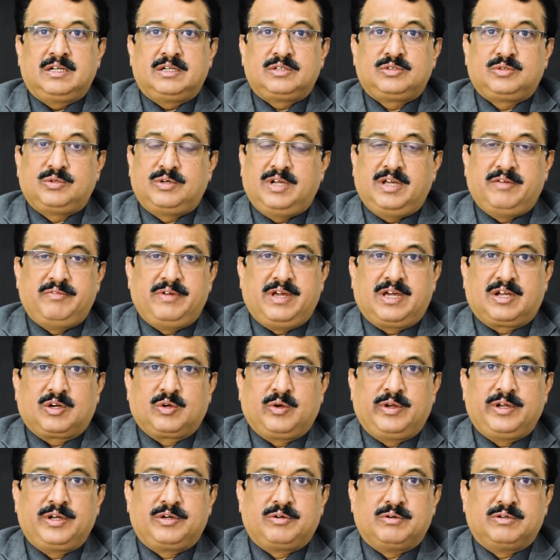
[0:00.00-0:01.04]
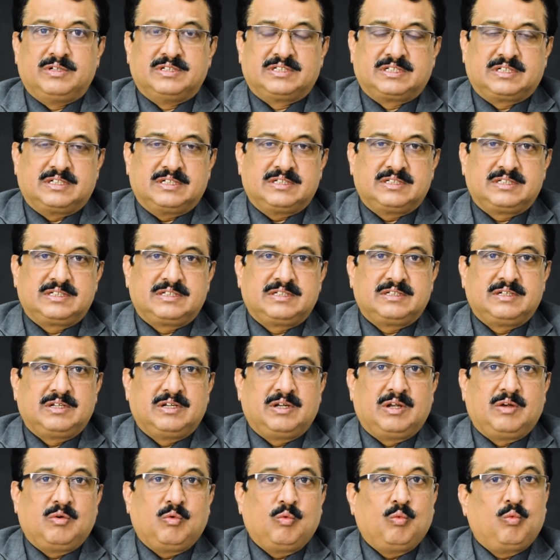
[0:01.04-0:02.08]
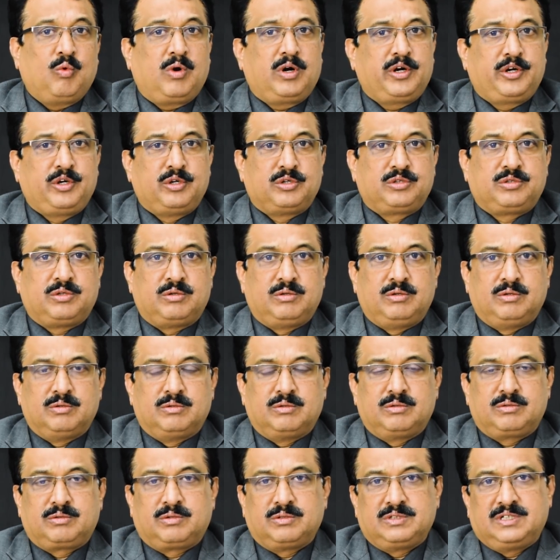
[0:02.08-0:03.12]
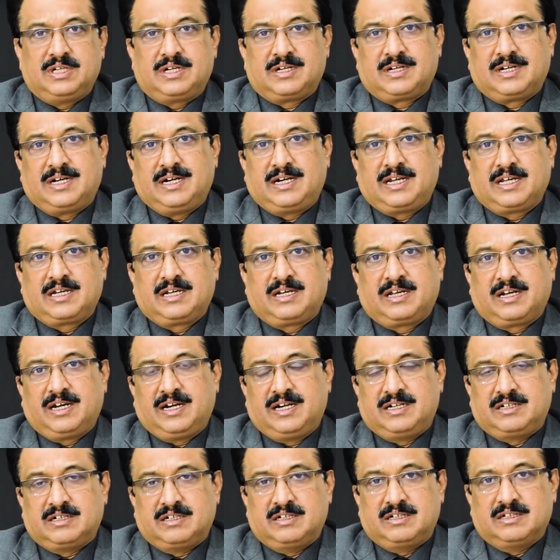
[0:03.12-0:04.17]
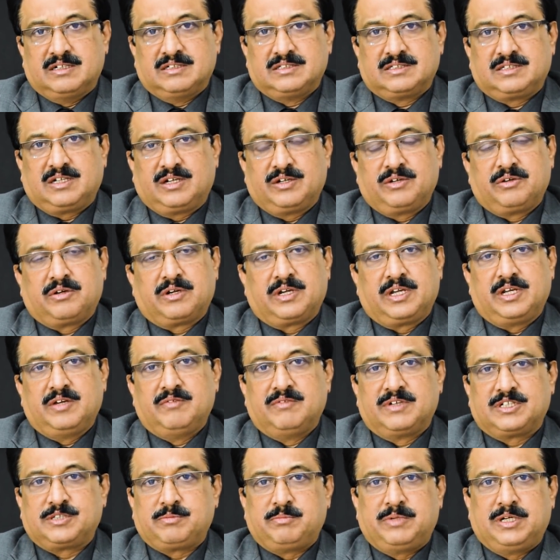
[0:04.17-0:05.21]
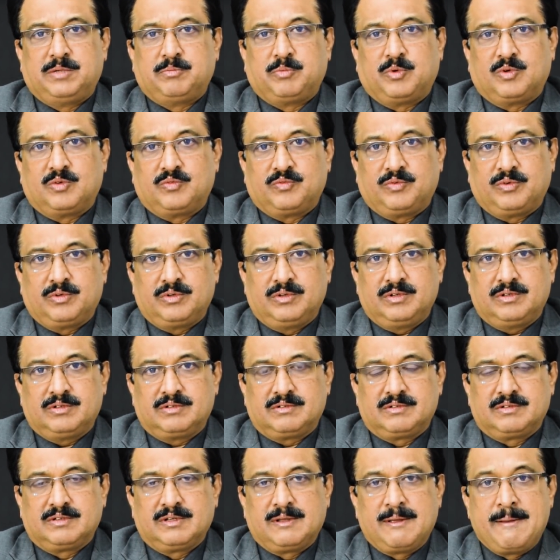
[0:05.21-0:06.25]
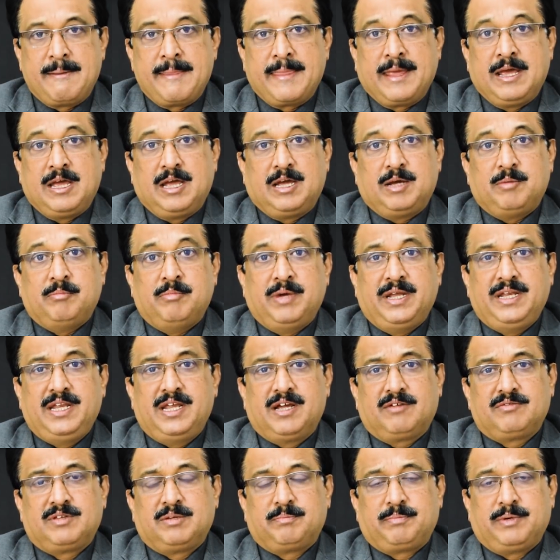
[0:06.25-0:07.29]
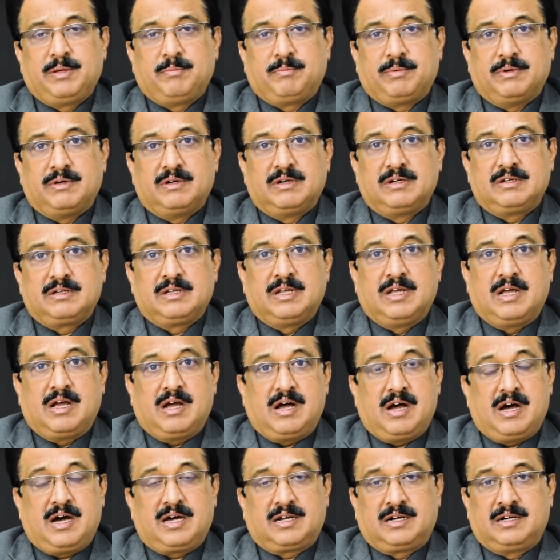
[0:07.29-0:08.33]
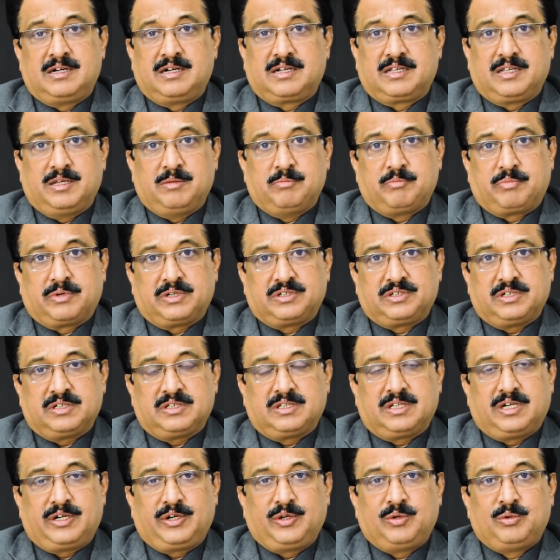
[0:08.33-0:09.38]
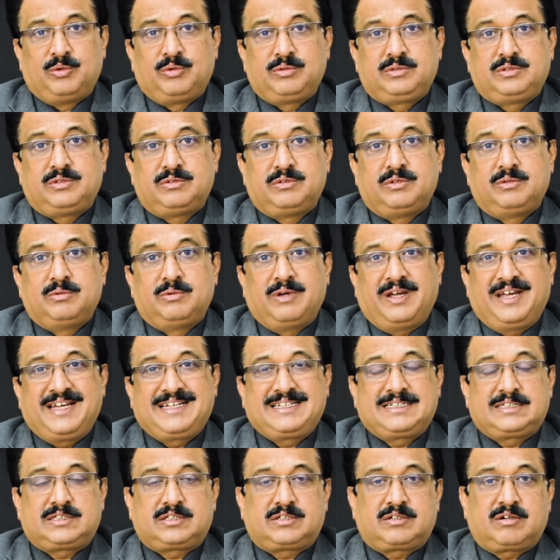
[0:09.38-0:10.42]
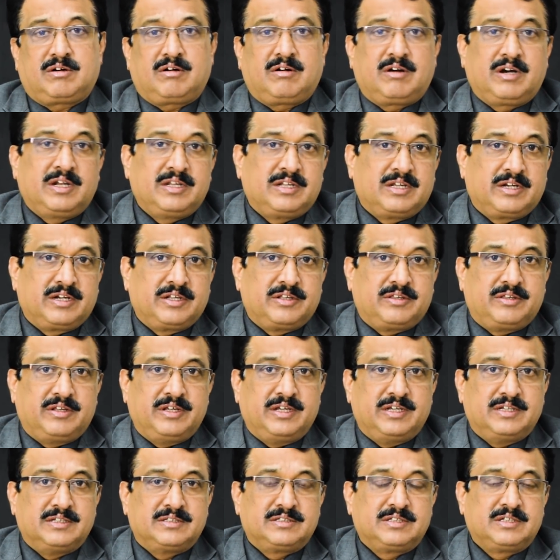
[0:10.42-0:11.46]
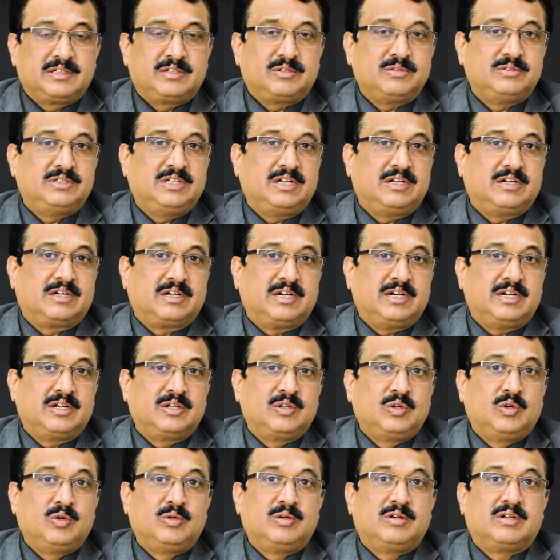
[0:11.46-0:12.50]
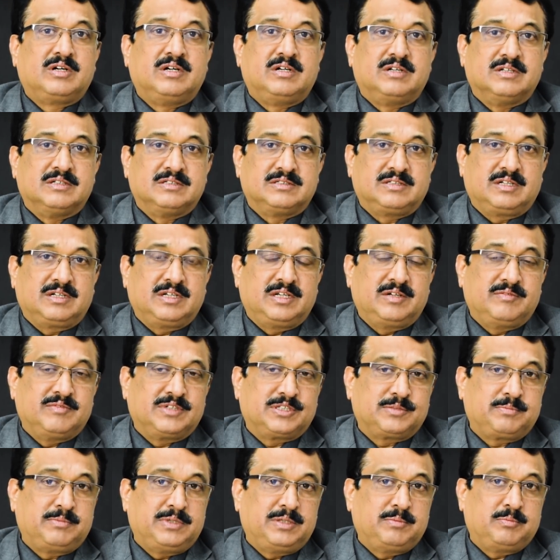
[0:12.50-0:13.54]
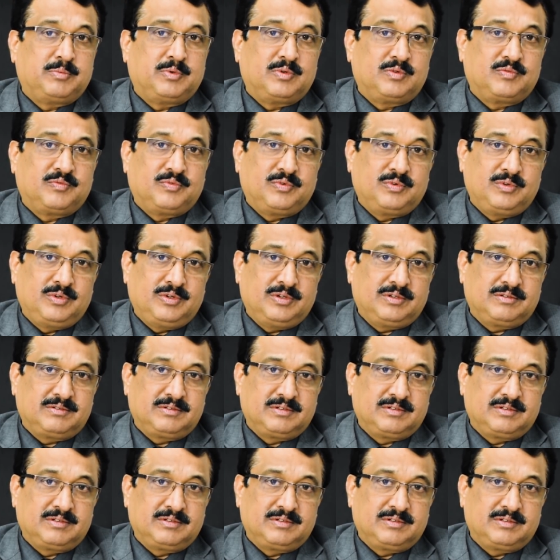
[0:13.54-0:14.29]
Today we are going to discuss what you should do to generate a great returns on your investment portfolio. Many of the people are under the impression that you should do extraordinary things to generate good returns on investment portfolio.